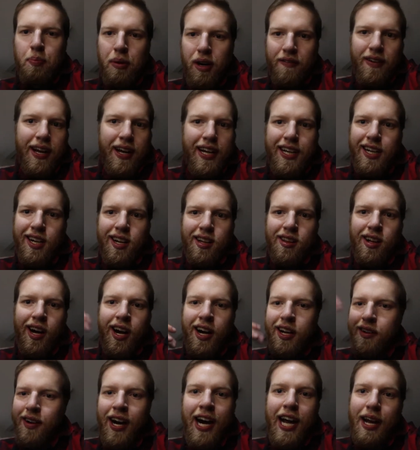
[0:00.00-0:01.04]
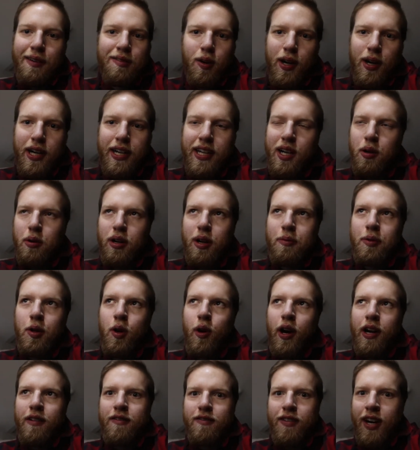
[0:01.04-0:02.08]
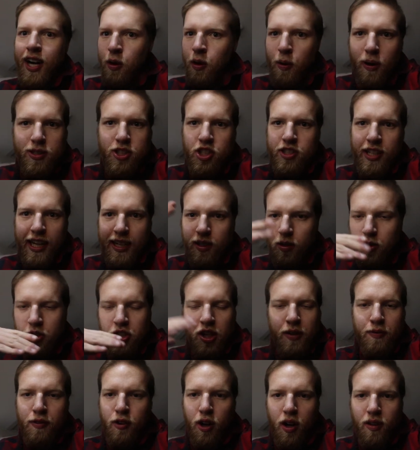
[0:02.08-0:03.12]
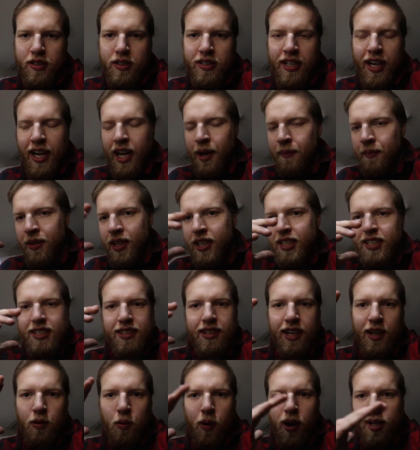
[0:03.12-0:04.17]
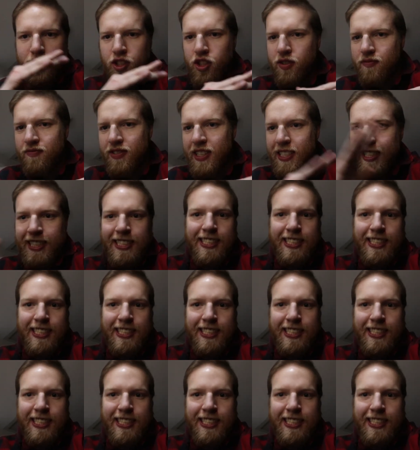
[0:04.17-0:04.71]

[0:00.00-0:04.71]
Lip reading: But I'm not gonna lie, I have no idea what I'm doing. I watch Daniel Schiffer all the time. I watch